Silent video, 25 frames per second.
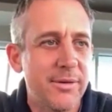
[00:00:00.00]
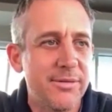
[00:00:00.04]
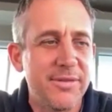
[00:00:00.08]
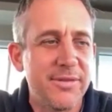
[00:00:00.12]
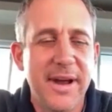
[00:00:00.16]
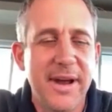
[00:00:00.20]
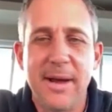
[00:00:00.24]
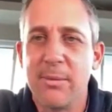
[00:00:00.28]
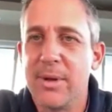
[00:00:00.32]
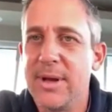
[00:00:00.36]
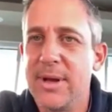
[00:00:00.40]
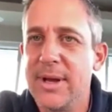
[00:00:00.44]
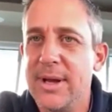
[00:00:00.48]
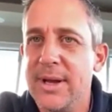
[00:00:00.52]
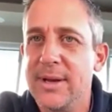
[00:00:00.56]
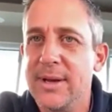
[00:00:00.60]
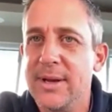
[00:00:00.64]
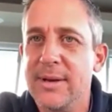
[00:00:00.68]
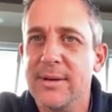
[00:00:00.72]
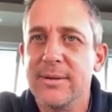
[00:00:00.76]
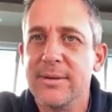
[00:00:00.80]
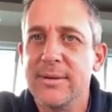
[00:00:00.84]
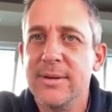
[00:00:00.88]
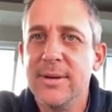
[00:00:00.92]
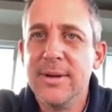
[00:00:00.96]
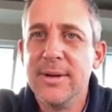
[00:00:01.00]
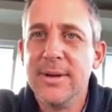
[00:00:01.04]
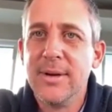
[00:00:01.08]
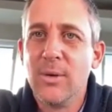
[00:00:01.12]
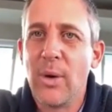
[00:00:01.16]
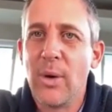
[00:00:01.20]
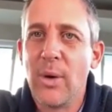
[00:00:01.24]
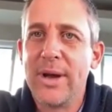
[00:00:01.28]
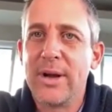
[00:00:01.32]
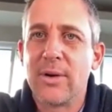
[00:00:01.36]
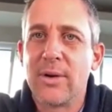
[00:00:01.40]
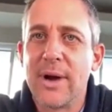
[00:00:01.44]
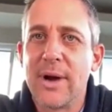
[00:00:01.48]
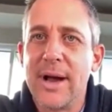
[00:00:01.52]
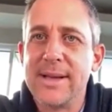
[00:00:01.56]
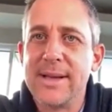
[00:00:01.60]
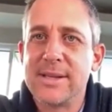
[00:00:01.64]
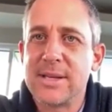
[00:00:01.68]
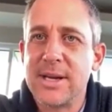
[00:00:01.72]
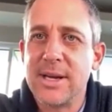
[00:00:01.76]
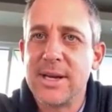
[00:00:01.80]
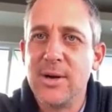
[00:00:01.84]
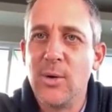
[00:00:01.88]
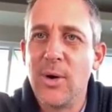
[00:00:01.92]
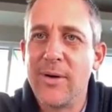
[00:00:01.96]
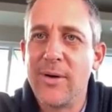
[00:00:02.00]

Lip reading: family and Wayne Gretzky,